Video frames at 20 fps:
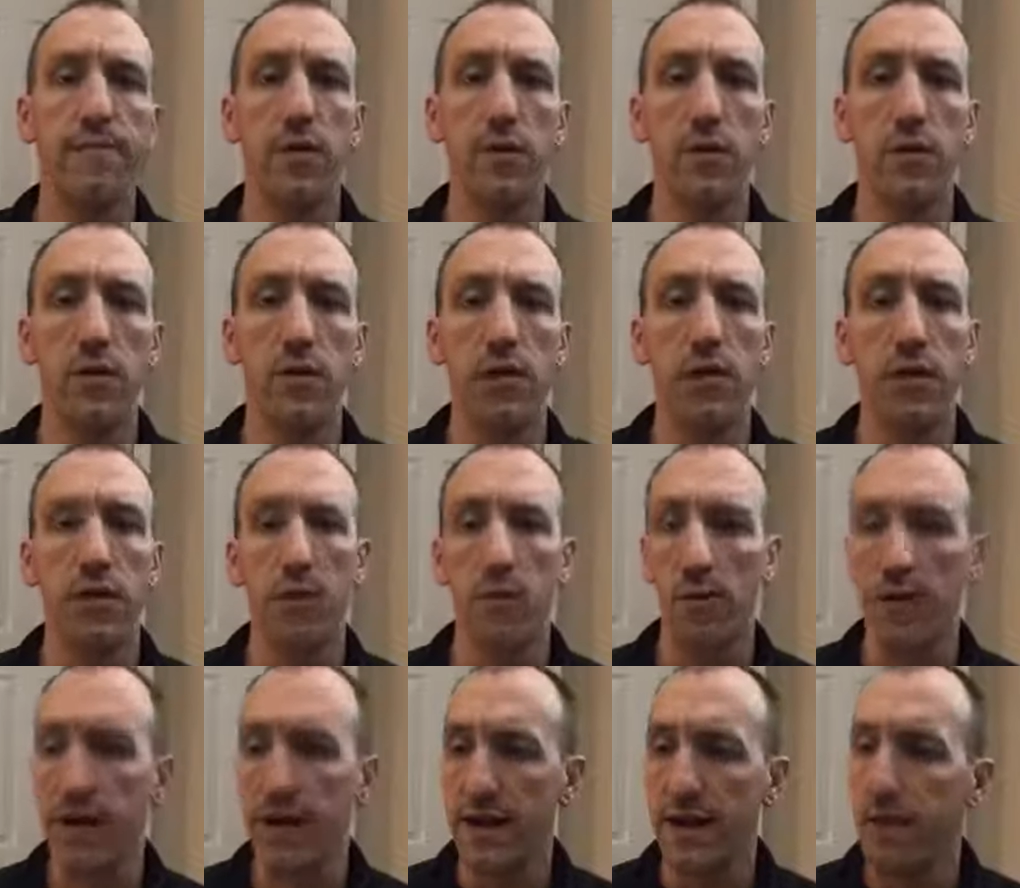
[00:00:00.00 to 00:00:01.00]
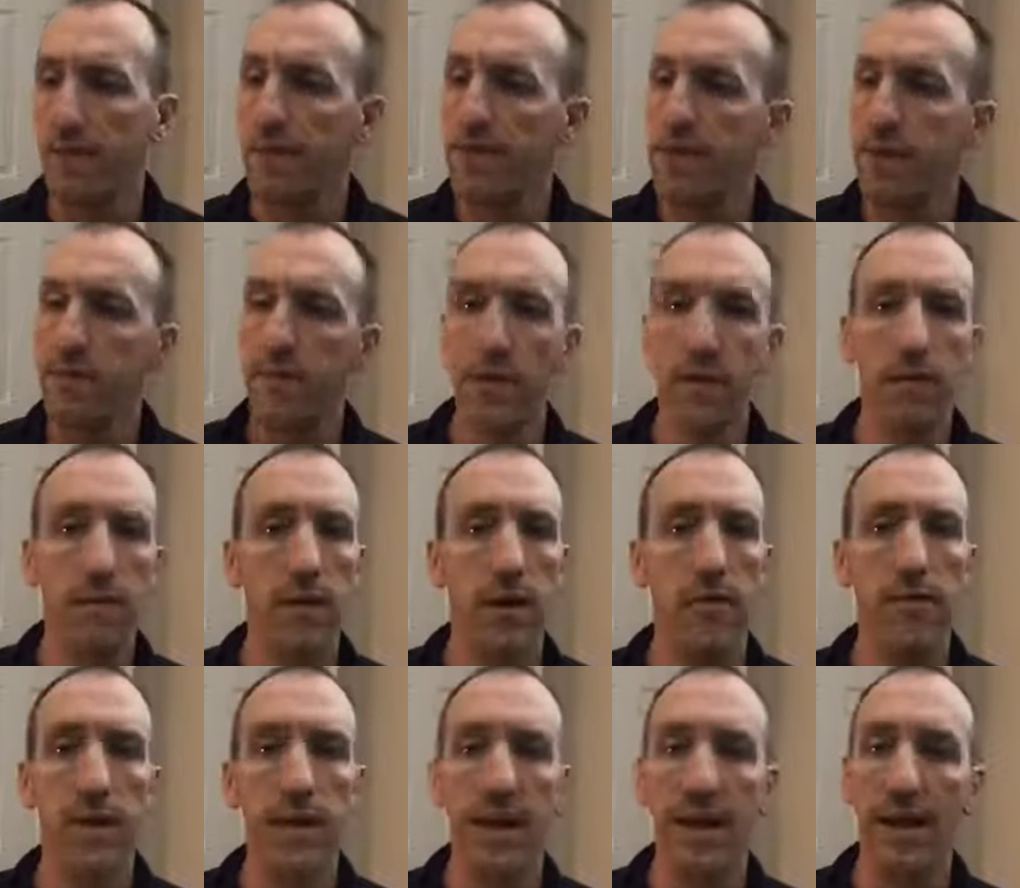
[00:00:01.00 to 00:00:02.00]
You know, and when I hear something,
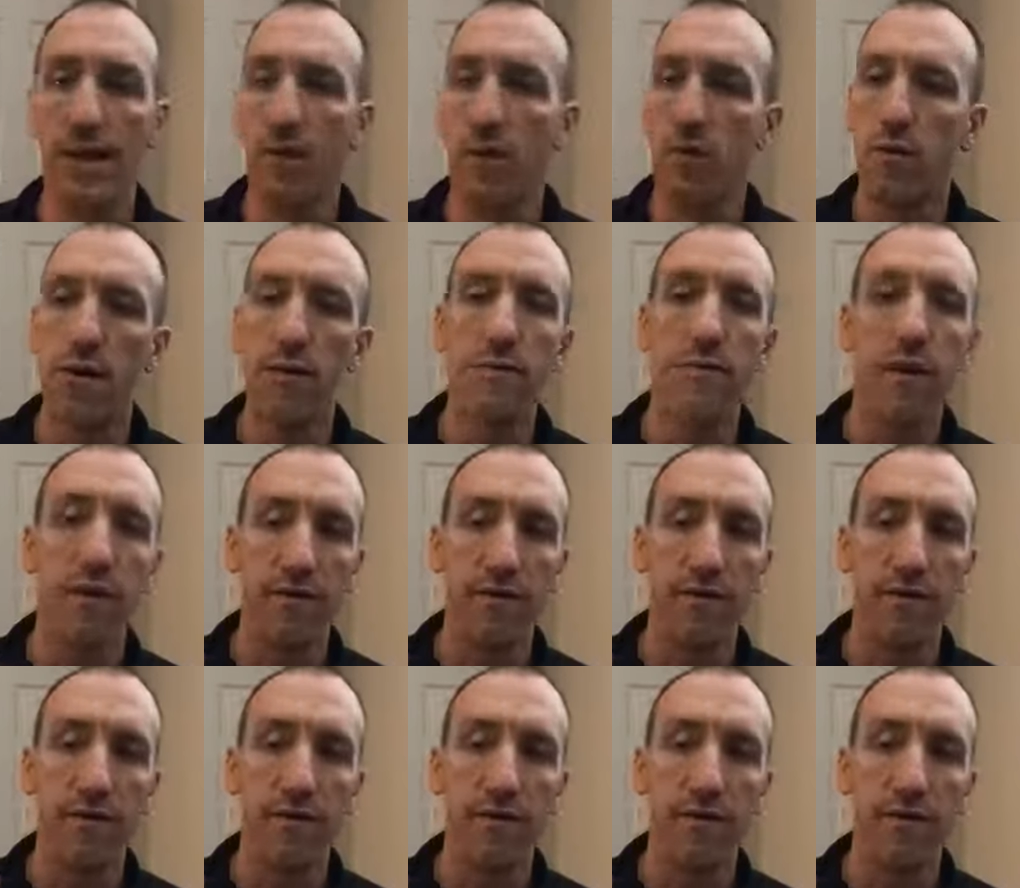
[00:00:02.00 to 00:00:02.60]
I'm like, hey, you know what?